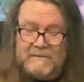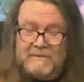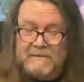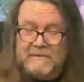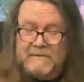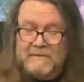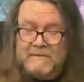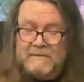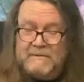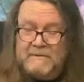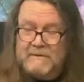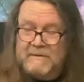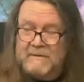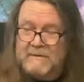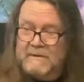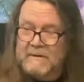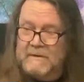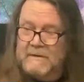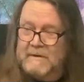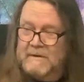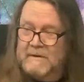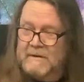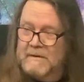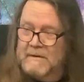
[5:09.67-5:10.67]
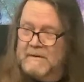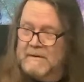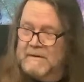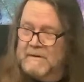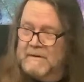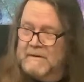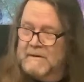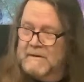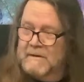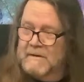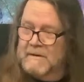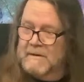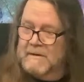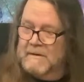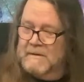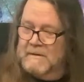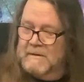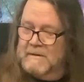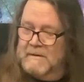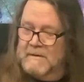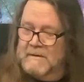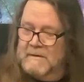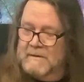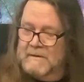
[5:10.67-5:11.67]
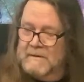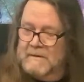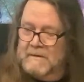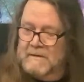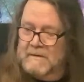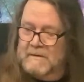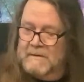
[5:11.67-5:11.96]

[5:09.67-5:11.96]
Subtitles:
No one is speaking in this clip.